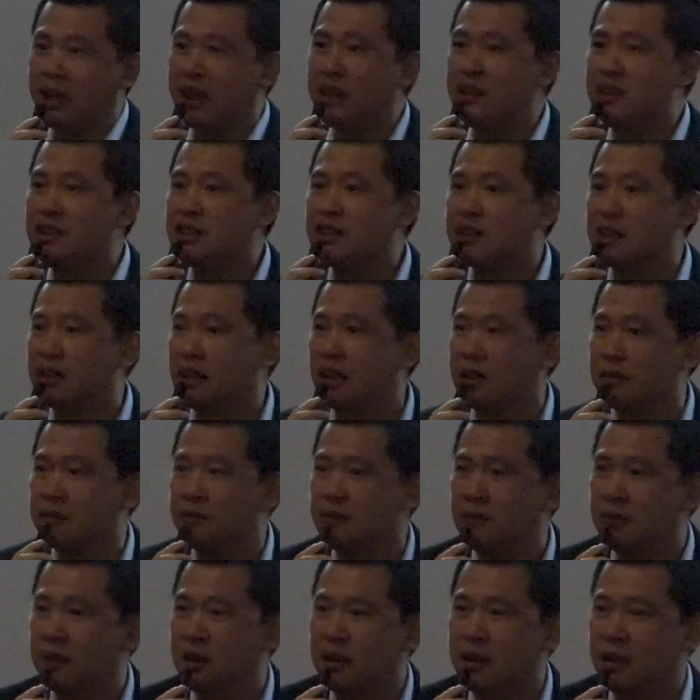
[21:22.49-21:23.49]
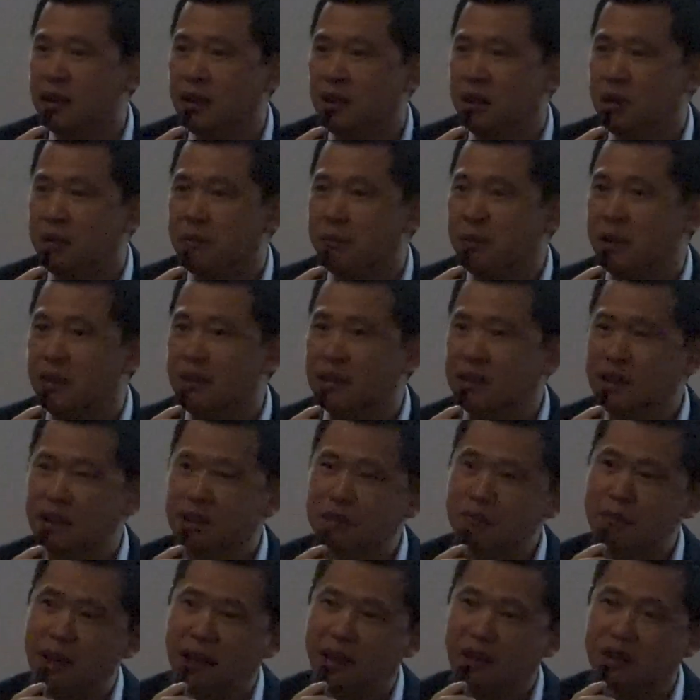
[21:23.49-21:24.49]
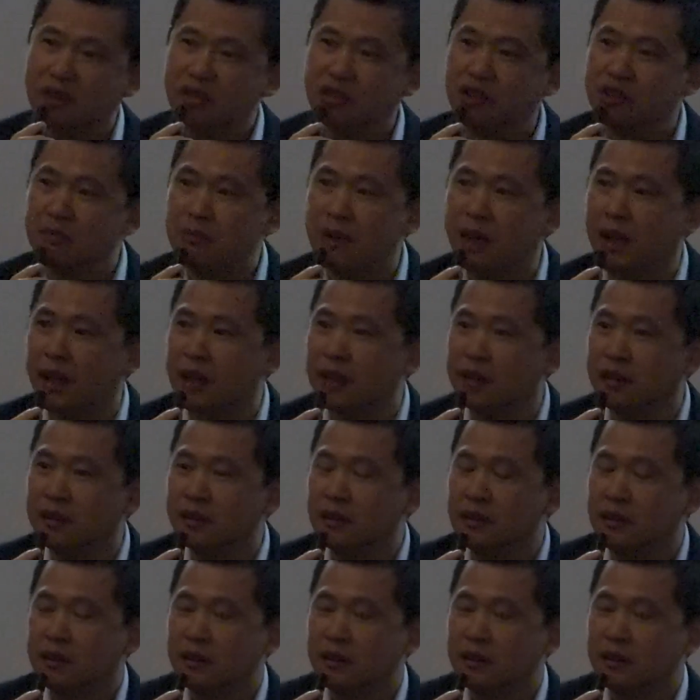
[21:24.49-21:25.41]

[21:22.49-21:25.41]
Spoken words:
anytime. But look at the medical domain.